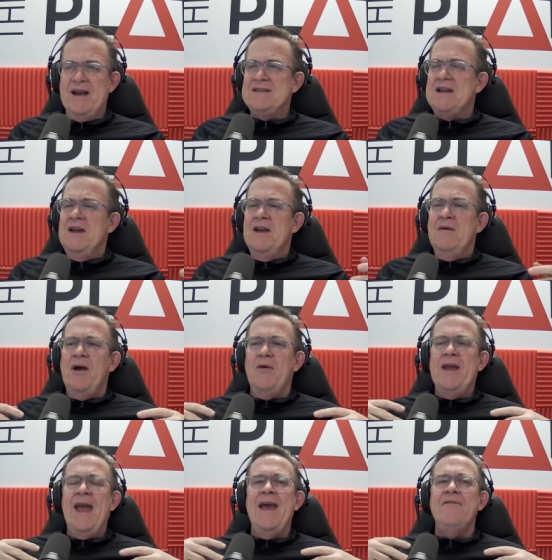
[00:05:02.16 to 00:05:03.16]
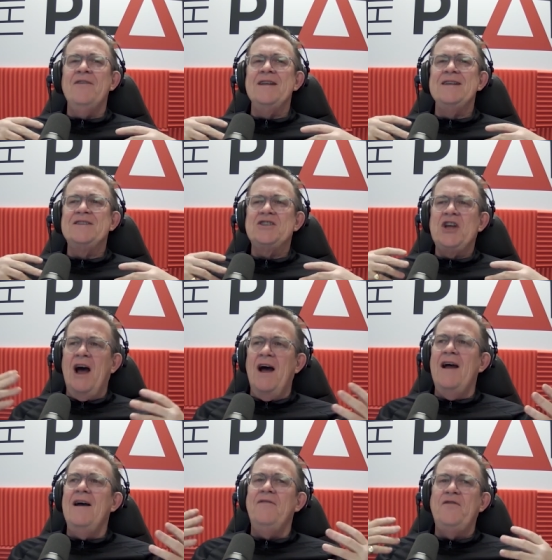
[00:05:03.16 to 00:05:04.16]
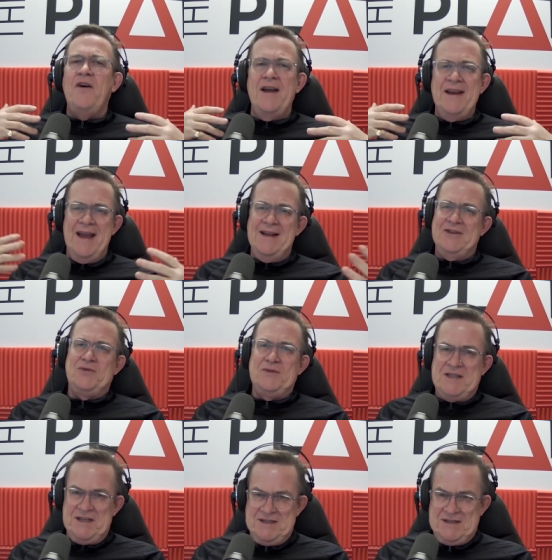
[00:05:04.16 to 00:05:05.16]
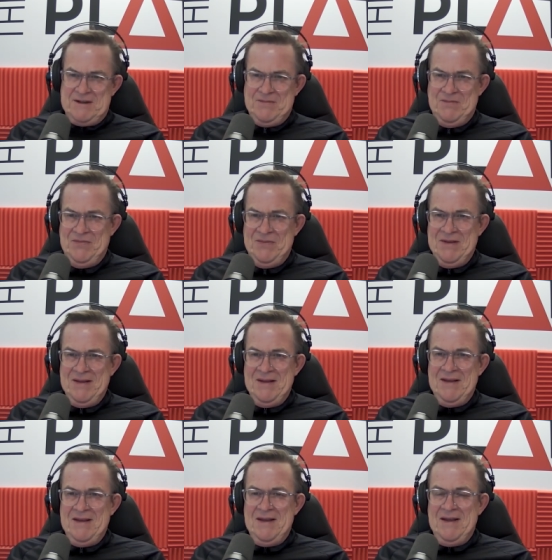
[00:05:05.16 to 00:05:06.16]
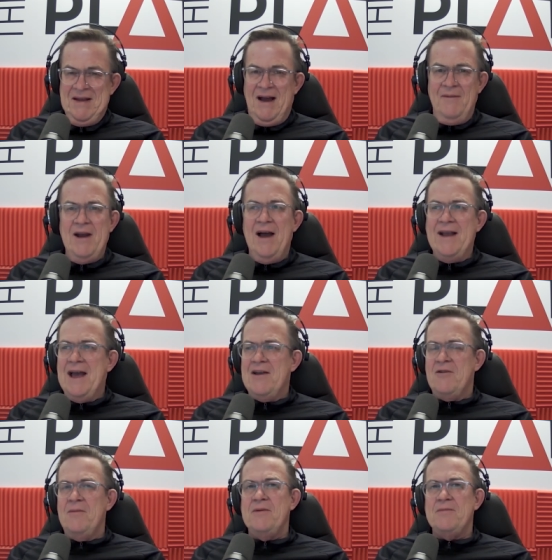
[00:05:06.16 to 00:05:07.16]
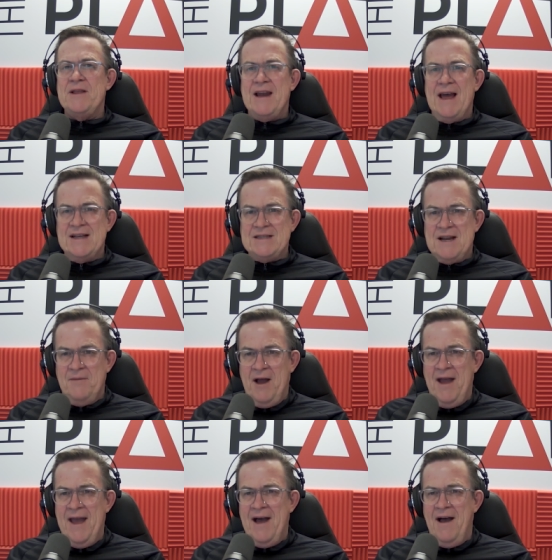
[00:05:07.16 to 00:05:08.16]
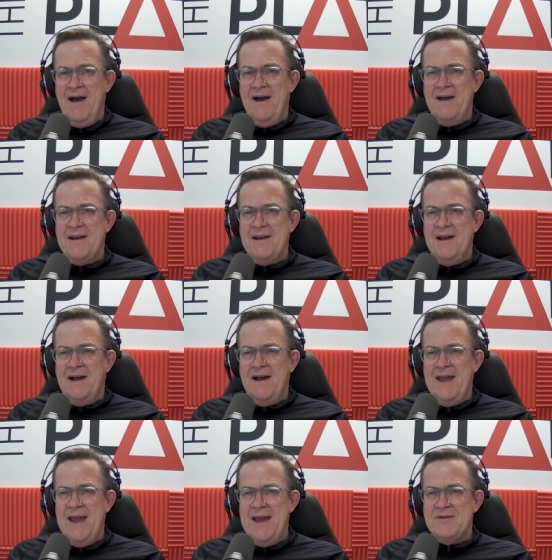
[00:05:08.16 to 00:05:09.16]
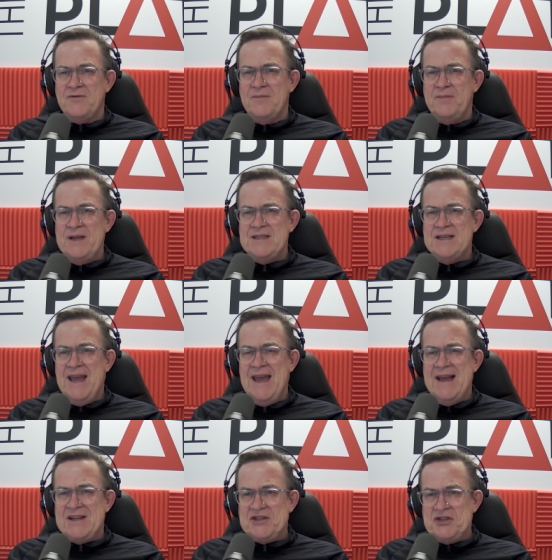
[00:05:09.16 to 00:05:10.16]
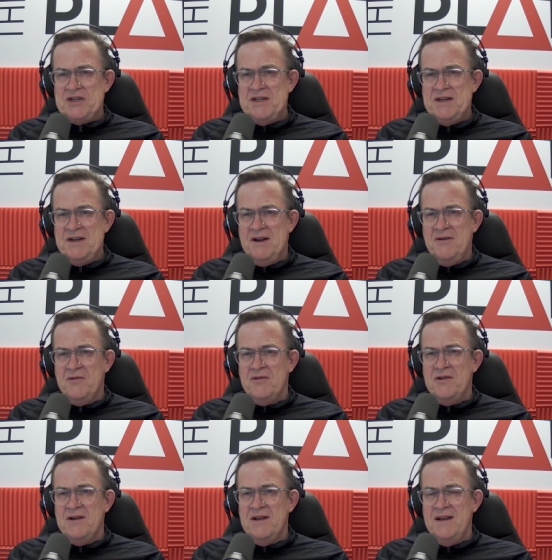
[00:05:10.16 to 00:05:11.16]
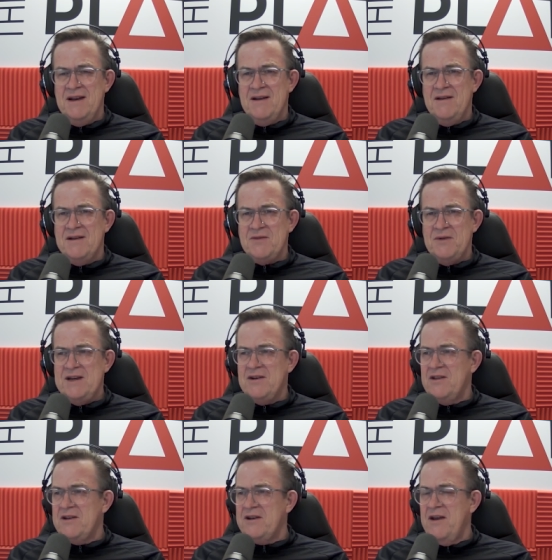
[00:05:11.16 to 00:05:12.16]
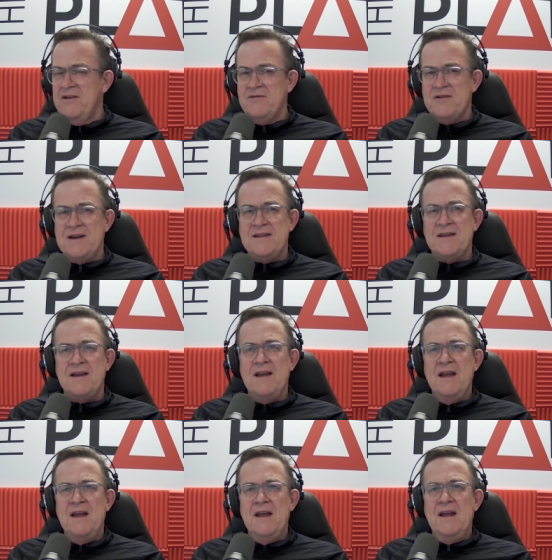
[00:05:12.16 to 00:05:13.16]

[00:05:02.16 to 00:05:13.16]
based, but we have an entire financial system I mean, I can't remember the last time I ha- I handled a piece of cash, you know, or you know, a twenty dollar note or anything.